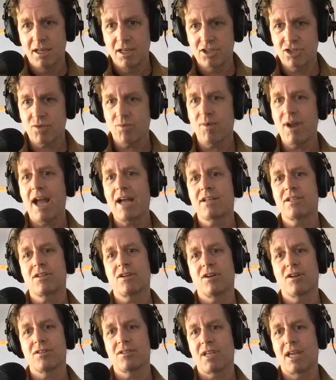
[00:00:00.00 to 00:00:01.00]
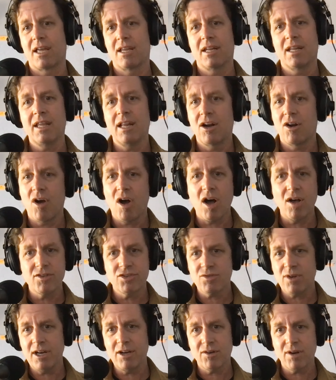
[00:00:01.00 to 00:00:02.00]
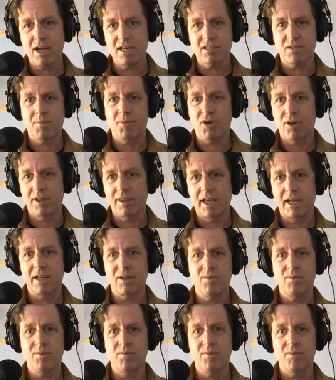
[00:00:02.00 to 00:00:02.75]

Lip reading: directors and, straight across the board. Like